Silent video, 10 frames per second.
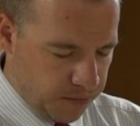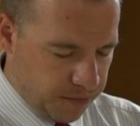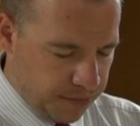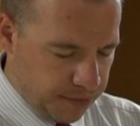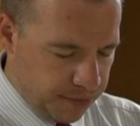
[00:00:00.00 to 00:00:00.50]
And uh,
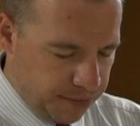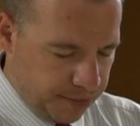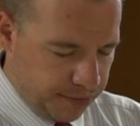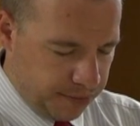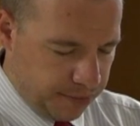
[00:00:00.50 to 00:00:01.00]
Lord, I
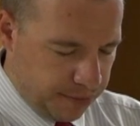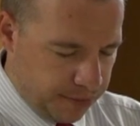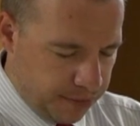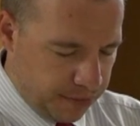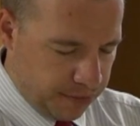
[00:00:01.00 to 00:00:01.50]
pray, Lord, the
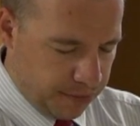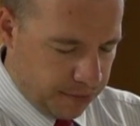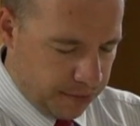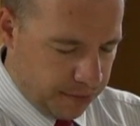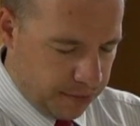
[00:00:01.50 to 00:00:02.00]
devil don't
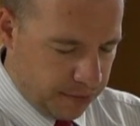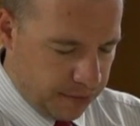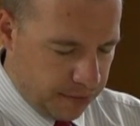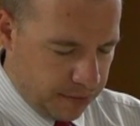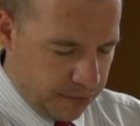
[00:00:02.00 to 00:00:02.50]
get a,
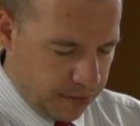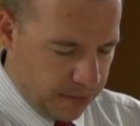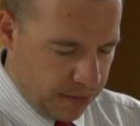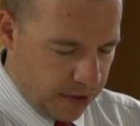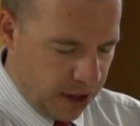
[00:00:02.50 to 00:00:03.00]
um,
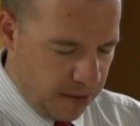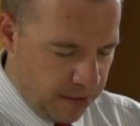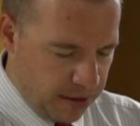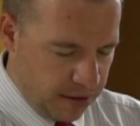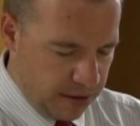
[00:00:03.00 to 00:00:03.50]
yeah. a,
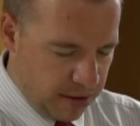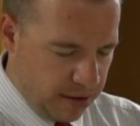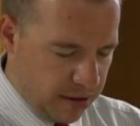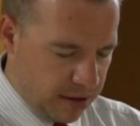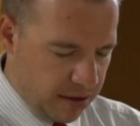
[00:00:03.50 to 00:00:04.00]

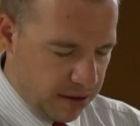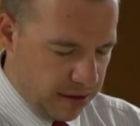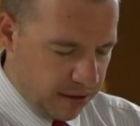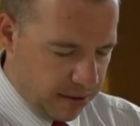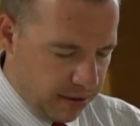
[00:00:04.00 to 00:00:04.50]
a, a,
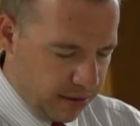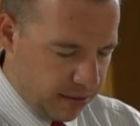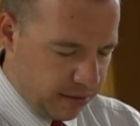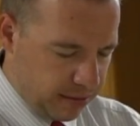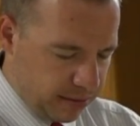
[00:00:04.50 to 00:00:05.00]
victory or
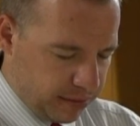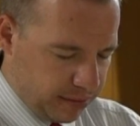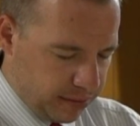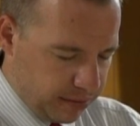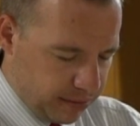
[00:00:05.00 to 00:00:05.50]
advantage
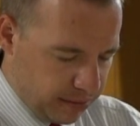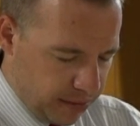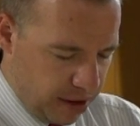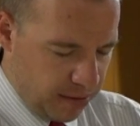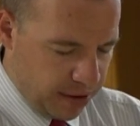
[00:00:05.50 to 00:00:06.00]
over
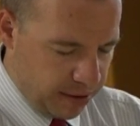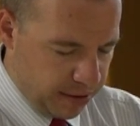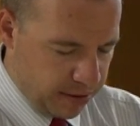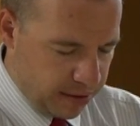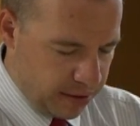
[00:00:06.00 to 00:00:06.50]
everyone, any of
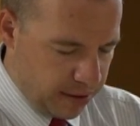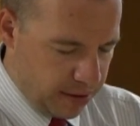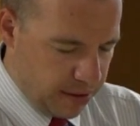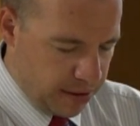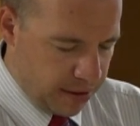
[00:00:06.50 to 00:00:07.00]
us.
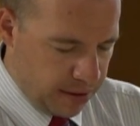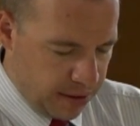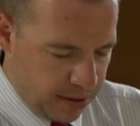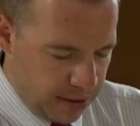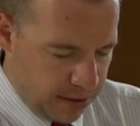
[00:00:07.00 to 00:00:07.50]

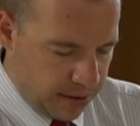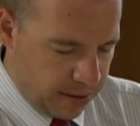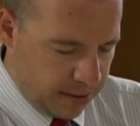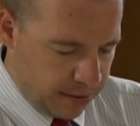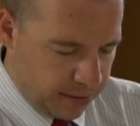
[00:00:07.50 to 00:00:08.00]
Uh, Lord,
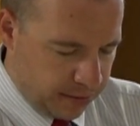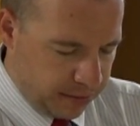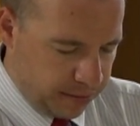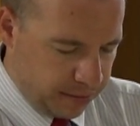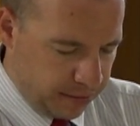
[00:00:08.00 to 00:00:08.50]
you help
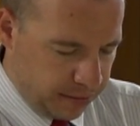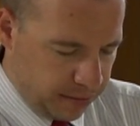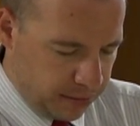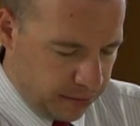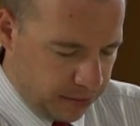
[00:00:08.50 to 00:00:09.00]
us to,
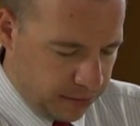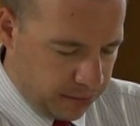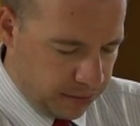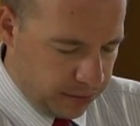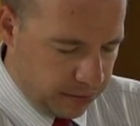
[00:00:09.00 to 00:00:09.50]
um,
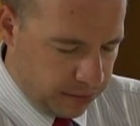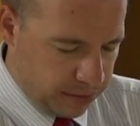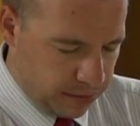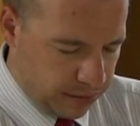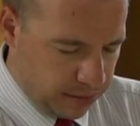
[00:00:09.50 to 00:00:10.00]
to uh,
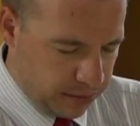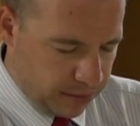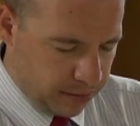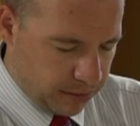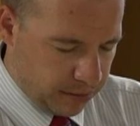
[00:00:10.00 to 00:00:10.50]
look to you
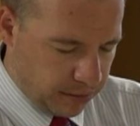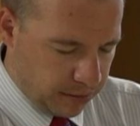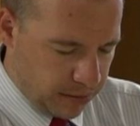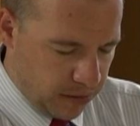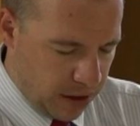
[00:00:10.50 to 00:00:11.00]
in all these
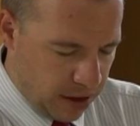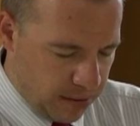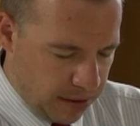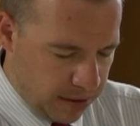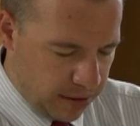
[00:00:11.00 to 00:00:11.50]
things. Amen.
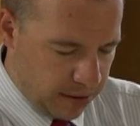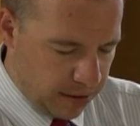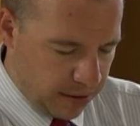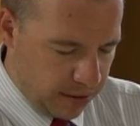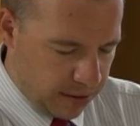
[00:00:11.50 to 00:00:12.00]
Pray, bless
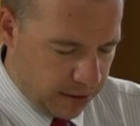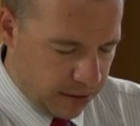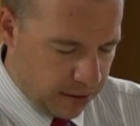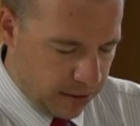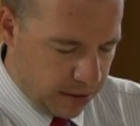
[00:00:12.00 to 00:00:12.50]
and go our
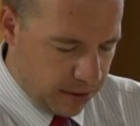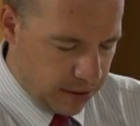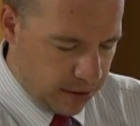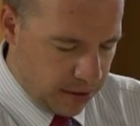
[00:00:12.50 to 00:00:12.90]
separate ways.